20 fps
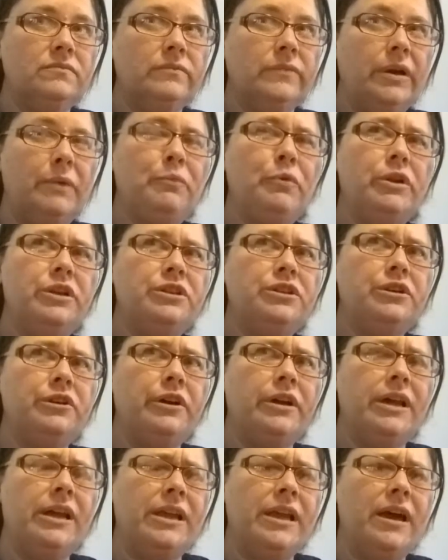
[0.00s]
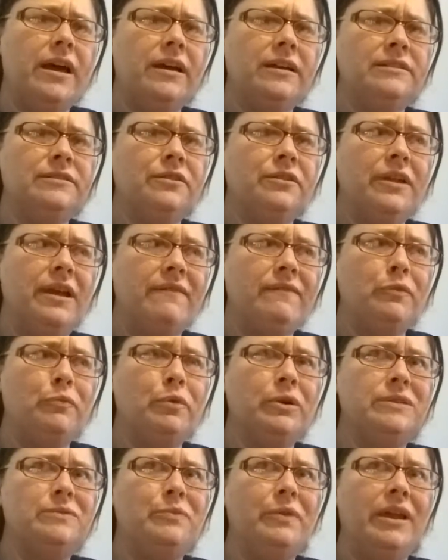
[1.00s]
I'm pretty sure, yeah, it's going to have a
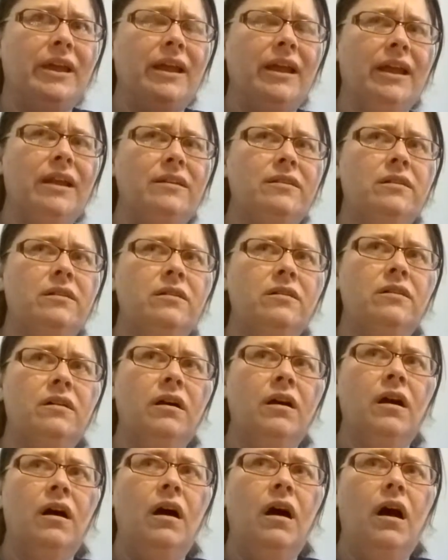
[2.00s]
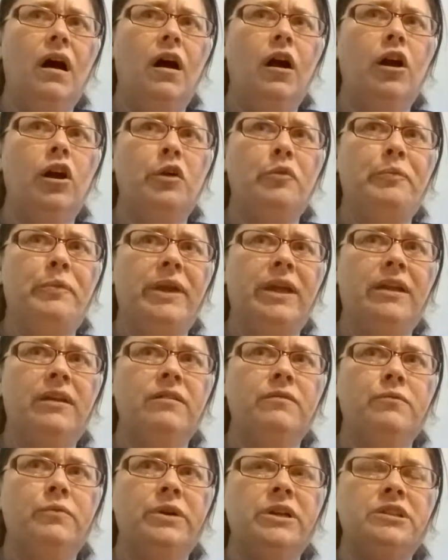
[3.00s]
breastplate and a heartbeat,
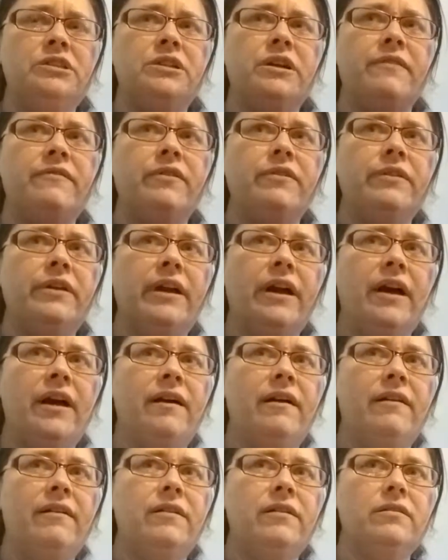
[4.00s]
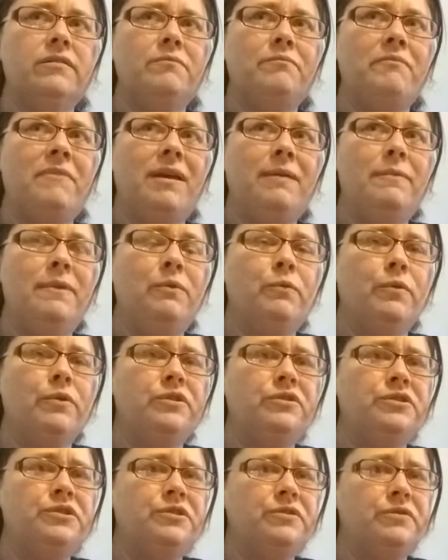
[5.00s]
which I've only got maybe 1
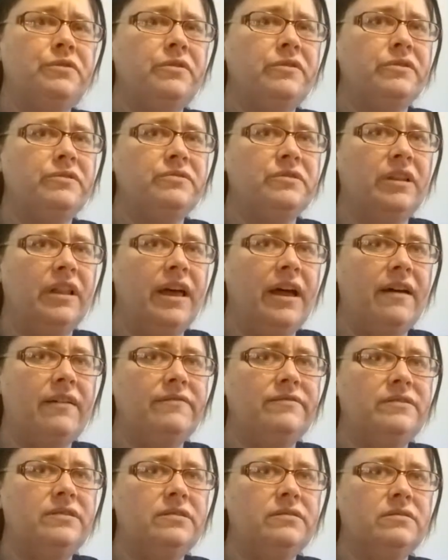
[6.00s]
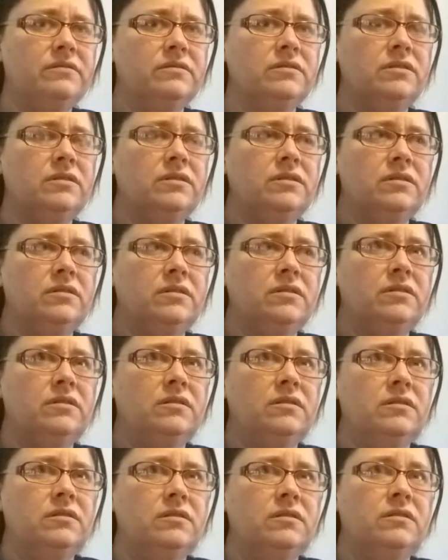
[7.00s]
or 2 of those left.
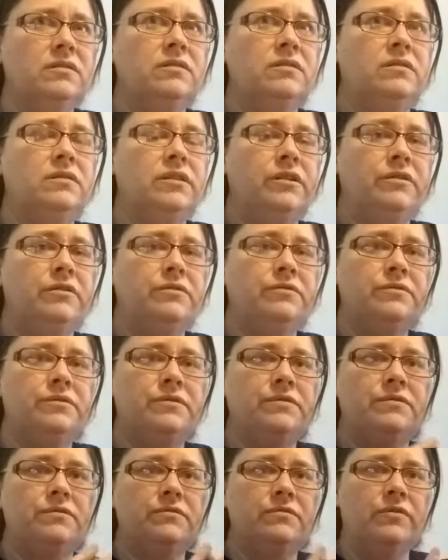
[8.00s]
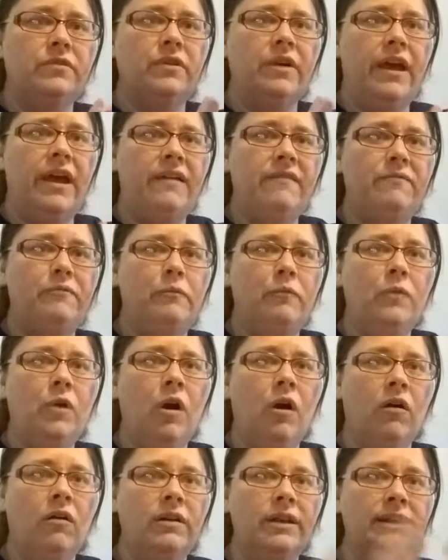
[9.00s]
Those have
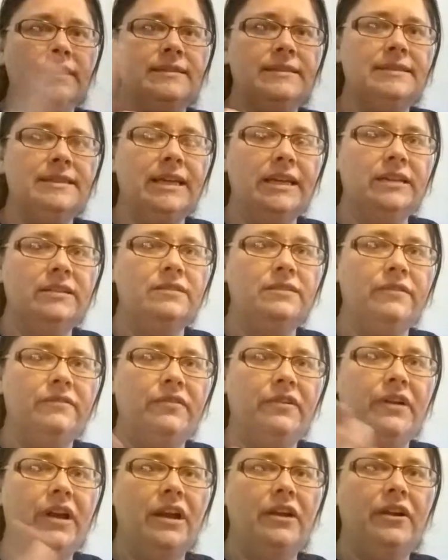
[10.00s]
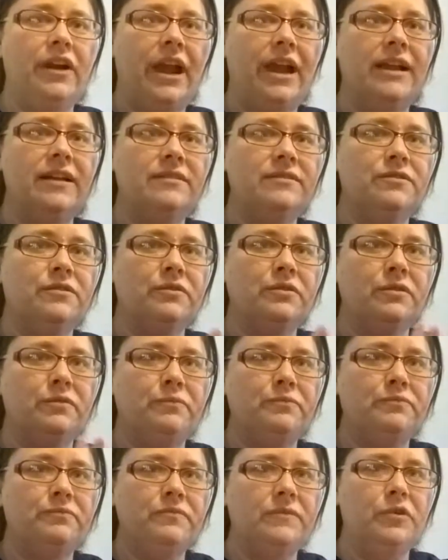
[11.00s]
gone extinct, so if you've got your hands on
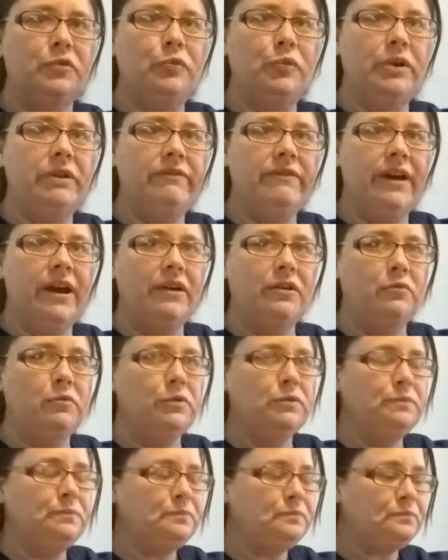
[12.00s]
them, they're pretty valuable.